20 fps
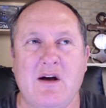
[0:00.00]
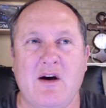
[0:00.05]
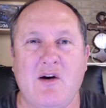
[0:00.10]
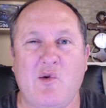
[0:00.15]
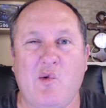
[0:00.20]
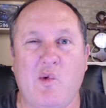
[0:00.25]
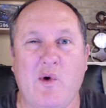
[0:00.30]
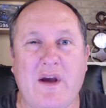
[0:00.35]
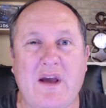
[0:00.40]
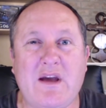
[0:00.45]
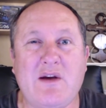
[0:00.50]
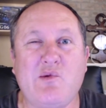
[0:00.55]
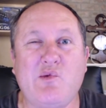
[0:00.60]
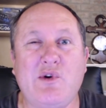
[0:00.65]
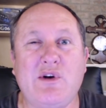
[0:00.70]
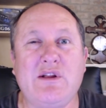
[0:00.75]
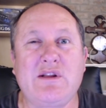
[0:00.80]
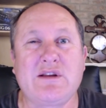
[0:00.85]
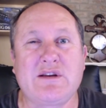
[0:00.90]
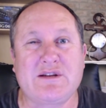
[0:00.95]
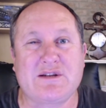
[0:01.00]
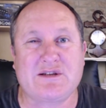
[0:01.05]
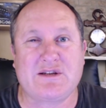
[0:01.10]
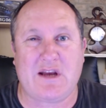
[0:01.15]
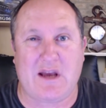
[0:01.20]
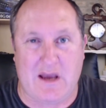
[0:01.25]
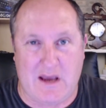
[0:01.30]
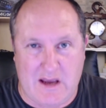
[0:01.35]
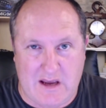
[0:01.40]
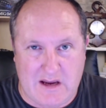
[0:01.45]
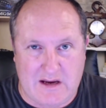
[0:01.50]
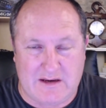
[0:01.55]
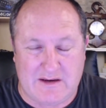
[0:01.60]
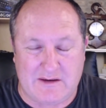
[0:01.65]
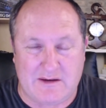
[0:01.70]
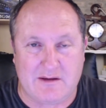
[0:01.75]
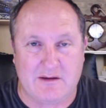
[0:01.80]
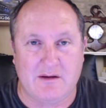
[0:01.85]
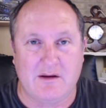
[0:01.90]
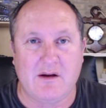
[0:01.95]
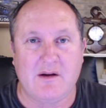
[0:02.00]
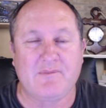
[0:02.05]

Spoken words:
where will this end?